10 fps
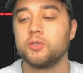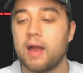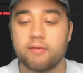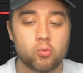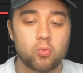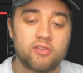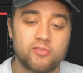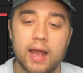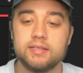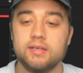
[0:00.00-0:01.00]
so you have a
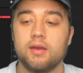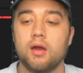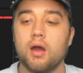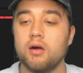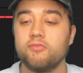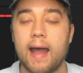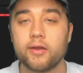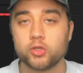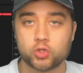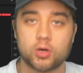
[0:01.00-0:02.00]
rough idea of how
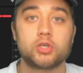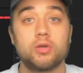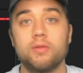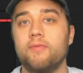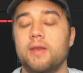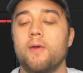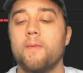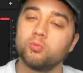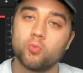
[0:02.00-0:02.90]
to structure the video,